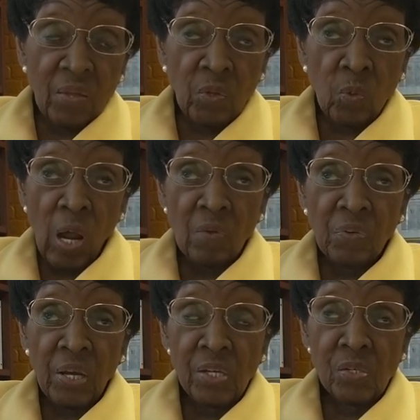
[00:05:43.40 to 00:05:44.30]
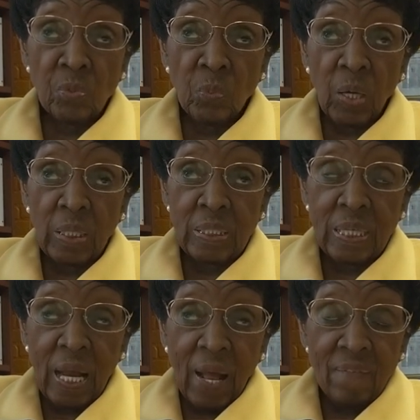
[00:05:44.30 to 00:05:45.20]
The qualification was
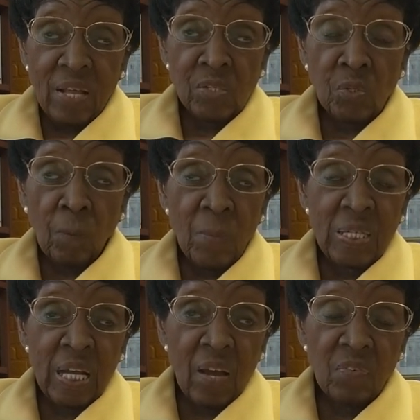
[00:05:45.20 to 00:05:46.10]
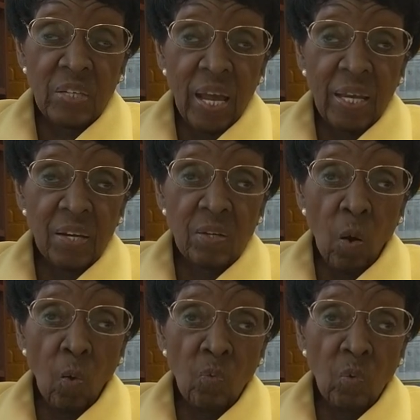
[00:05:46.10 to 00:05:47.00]
that you must have an 80
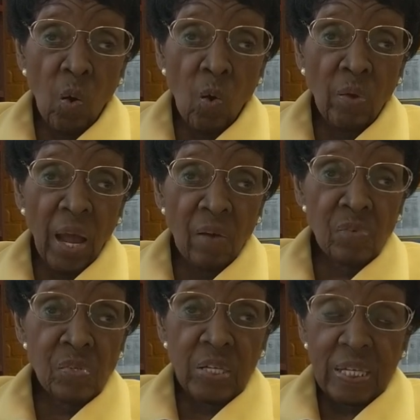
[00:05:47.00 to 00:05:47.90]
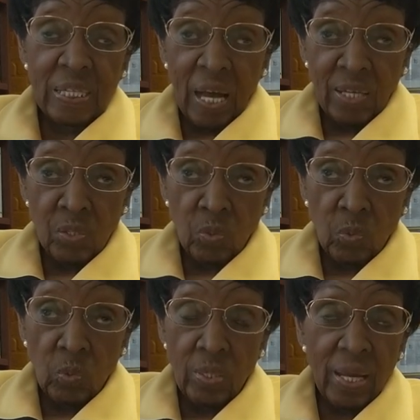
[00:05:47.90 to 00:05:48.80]
overall average in high
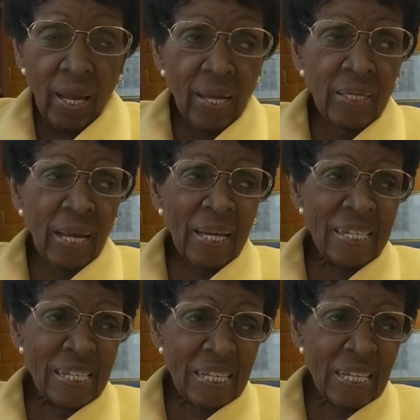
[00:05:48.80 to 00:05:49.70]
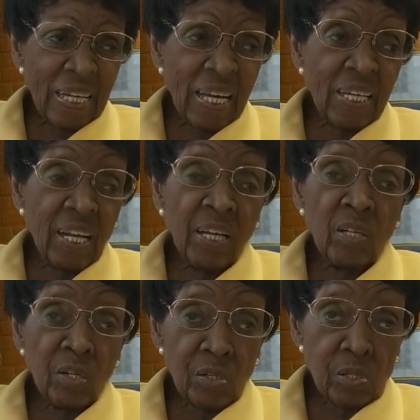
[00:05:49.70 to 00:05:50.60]
school and 80 in
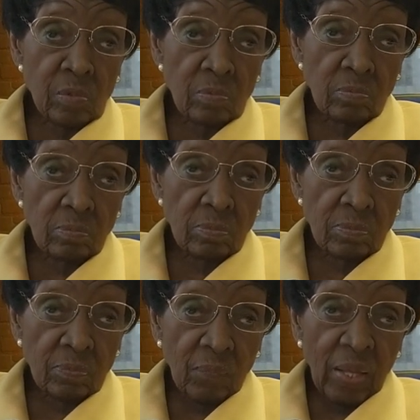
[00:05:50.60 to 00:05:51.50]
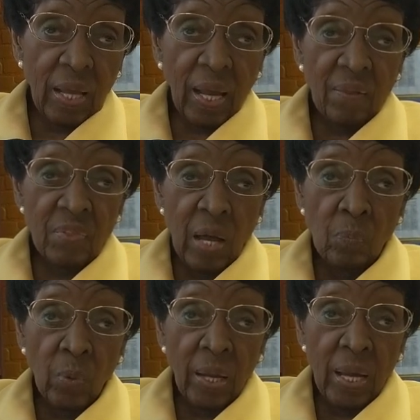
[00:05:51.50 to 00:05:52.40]
English. And that
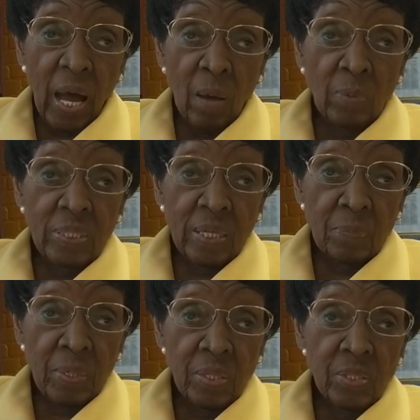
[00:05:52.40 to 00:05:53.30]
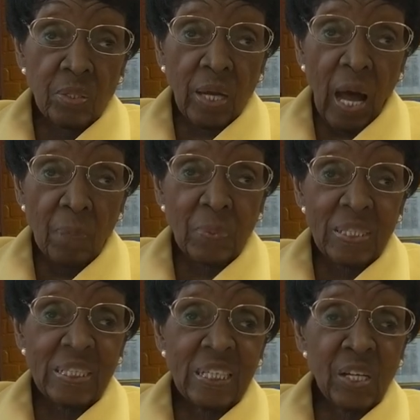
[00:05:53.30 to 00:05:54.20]
way I was admitted to
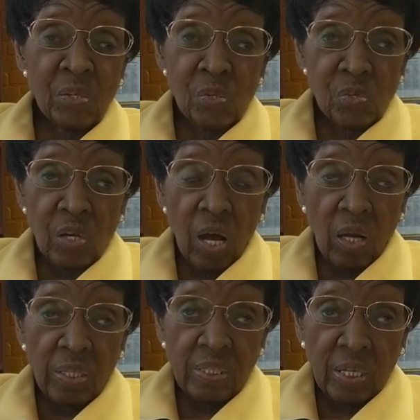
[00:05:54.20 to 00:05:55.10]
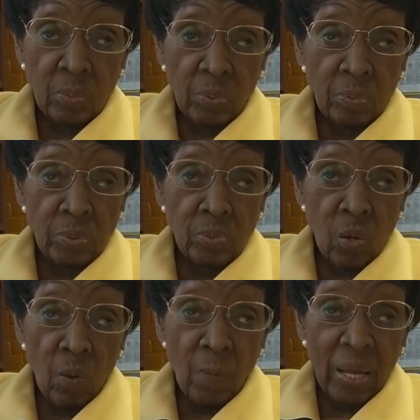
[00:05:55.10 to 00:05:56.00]
Coppin Teachers College. That's what it was
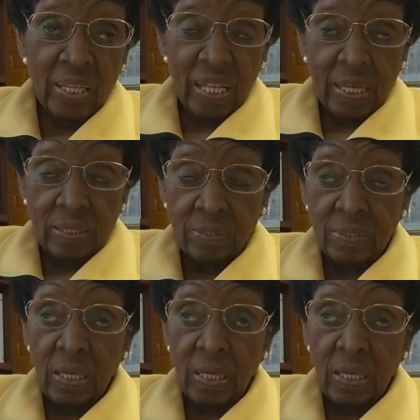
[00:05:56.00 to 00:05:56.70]
called back then.